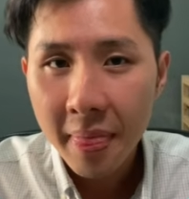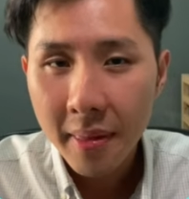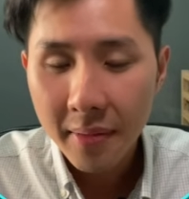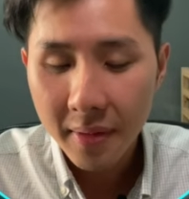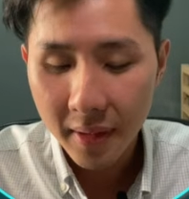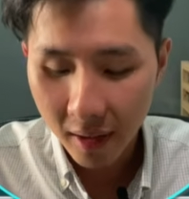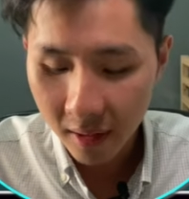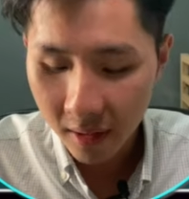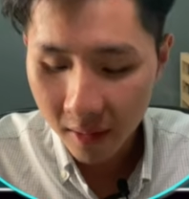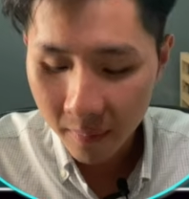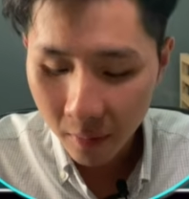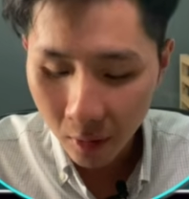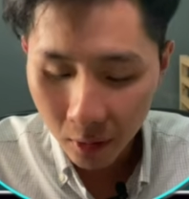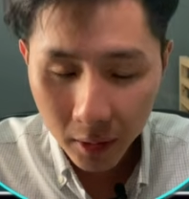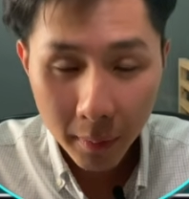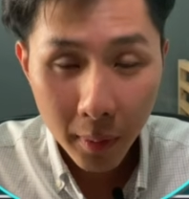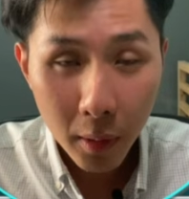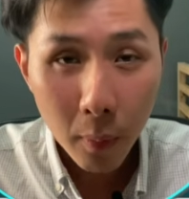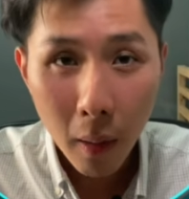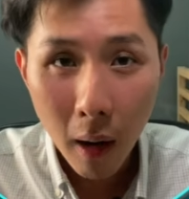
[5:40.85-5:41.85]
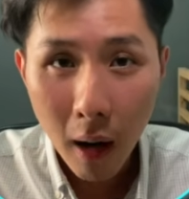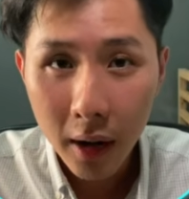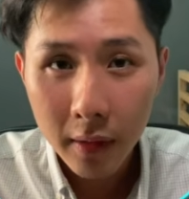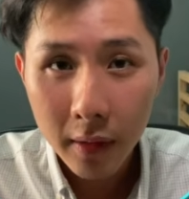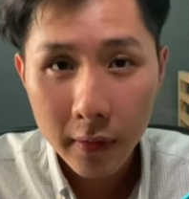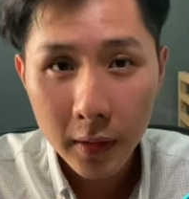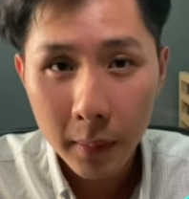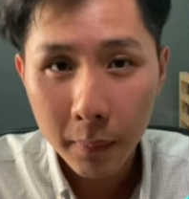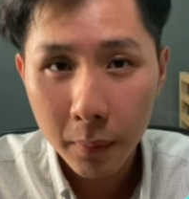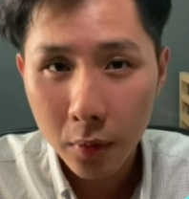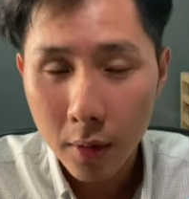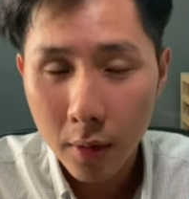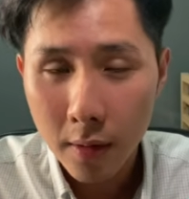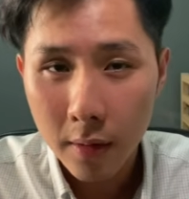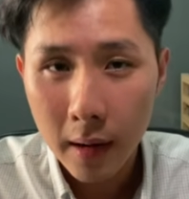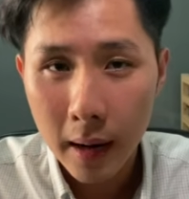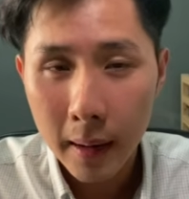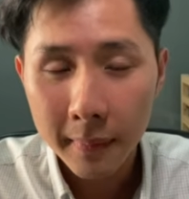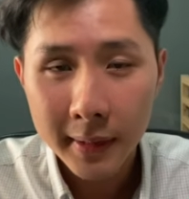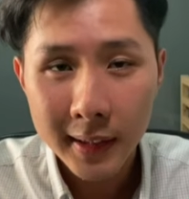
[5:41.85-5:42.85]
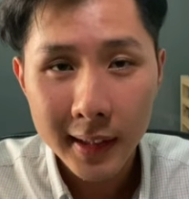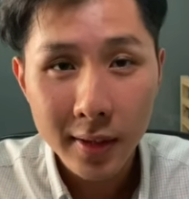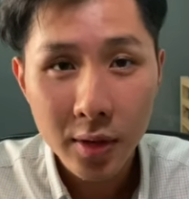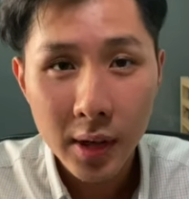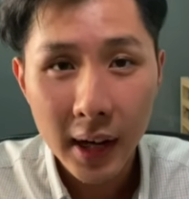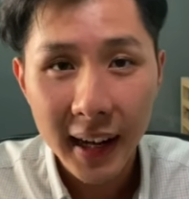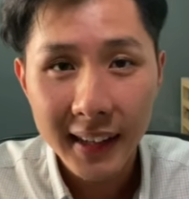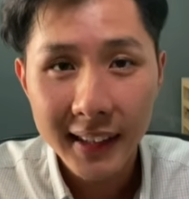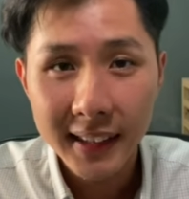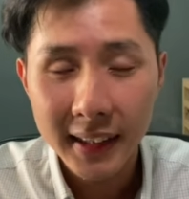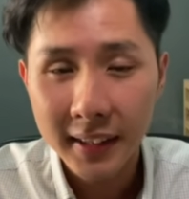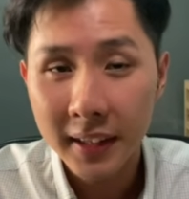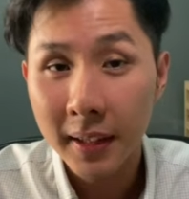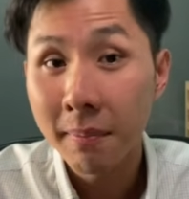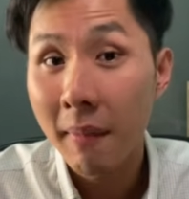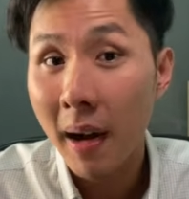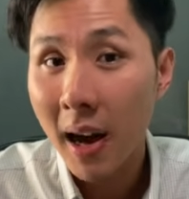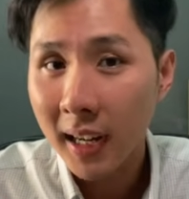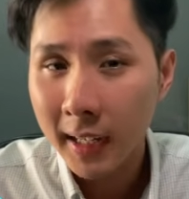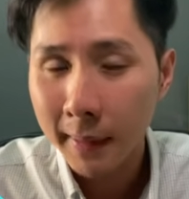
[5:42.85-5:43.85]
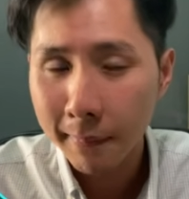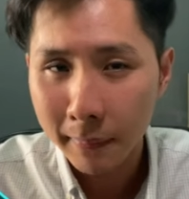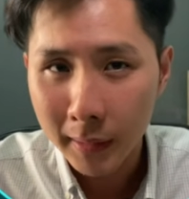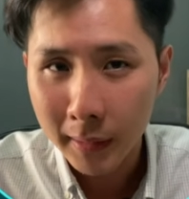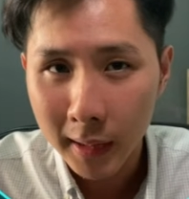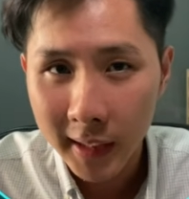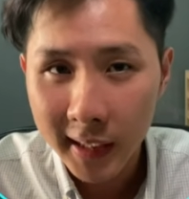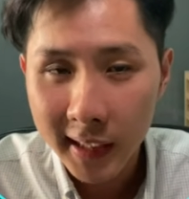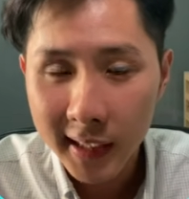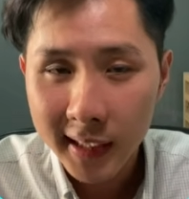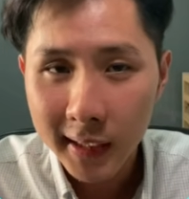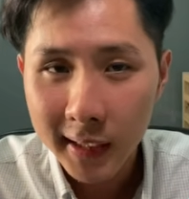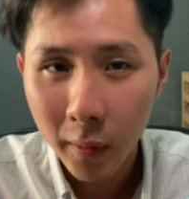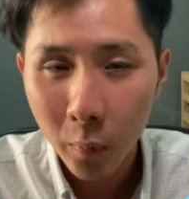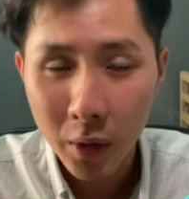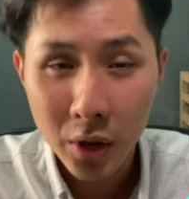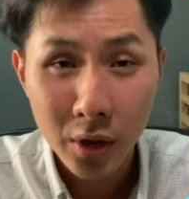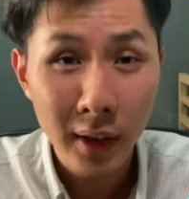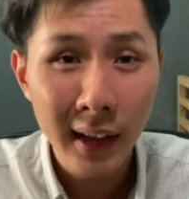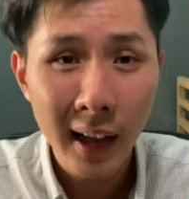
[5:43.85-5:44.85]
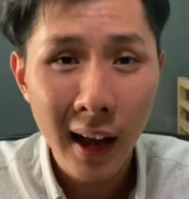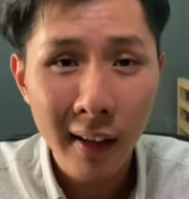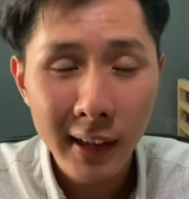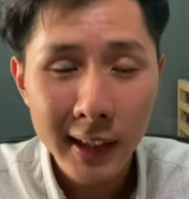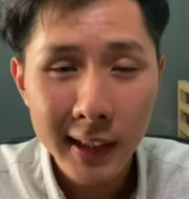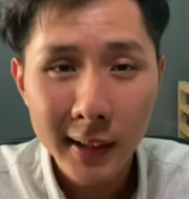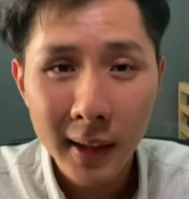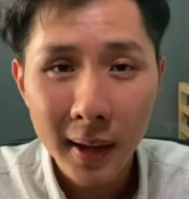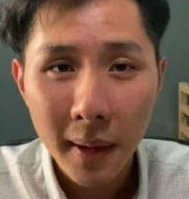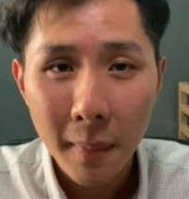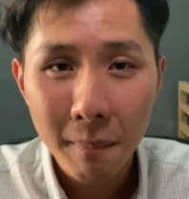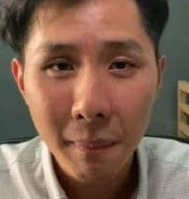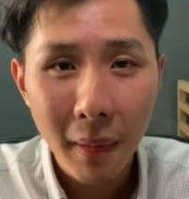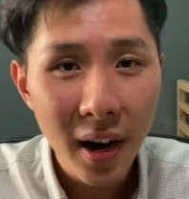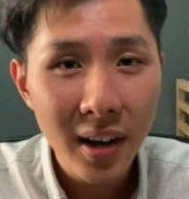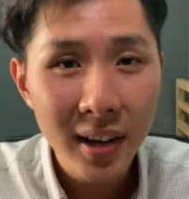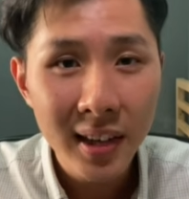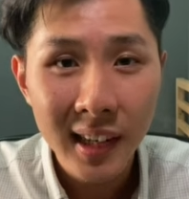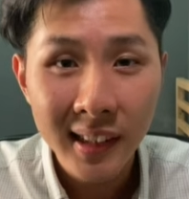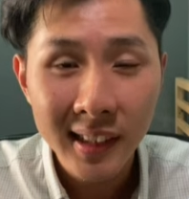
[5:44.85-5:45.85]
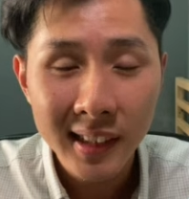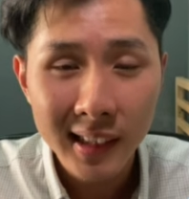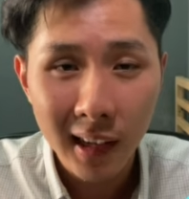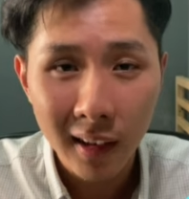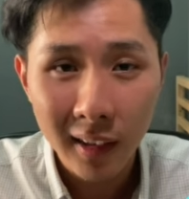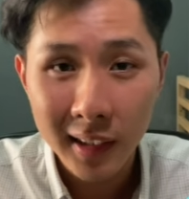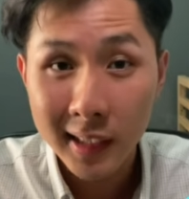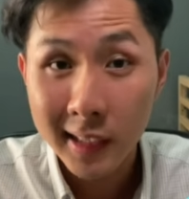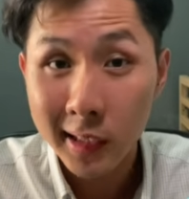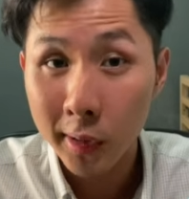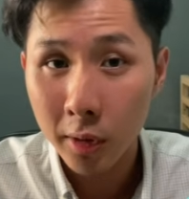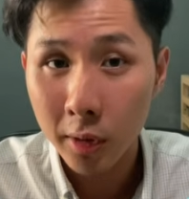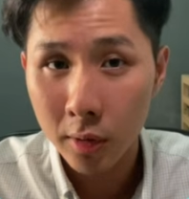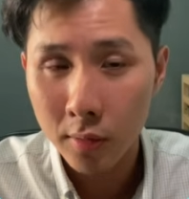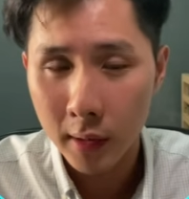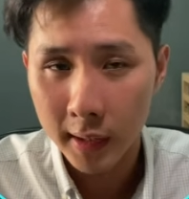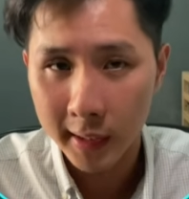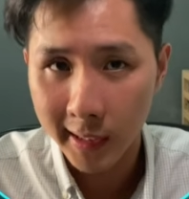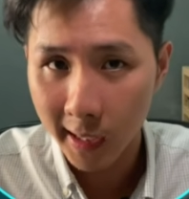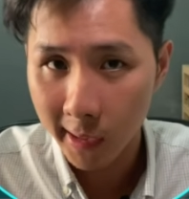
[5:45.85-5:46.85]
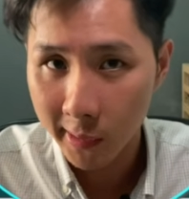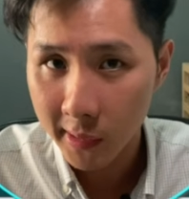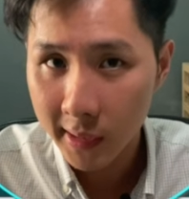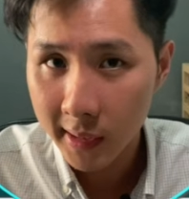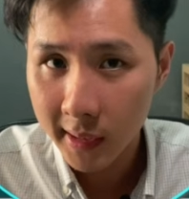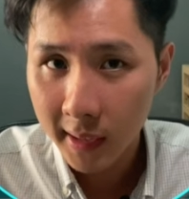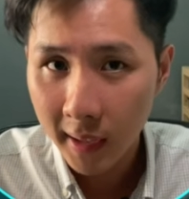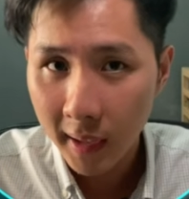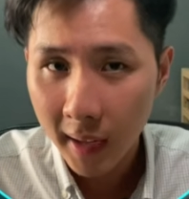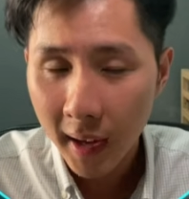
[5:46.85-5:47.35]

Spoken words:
there are multiple parts of the program, such as the marketplace, which allows buyers and sellers to do transaction.